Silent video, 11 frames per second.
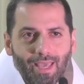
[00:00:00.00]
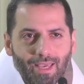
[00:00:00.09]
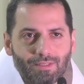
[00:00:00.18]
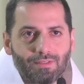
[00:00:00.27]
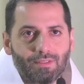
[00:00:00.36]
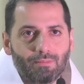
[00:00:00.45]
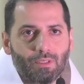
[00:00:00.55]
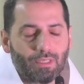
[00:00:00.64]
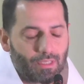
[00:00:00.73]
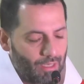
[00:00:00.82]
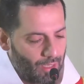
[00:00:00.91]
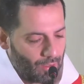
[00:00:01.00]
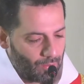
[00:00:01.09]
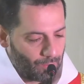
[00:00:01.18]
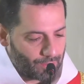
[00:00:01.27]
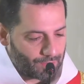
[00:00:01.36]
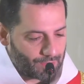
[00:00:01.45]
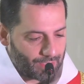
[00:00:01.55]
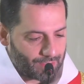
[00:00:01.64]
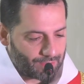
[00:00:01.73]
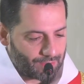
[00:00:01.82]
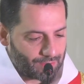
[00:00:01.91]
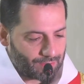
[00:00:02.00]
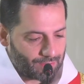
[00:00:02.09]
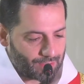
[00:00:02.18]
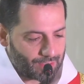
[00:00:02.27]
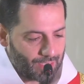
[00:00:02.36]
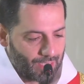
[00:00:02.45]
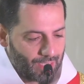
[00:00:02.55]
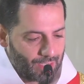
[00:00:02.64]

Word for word: testimony was necessary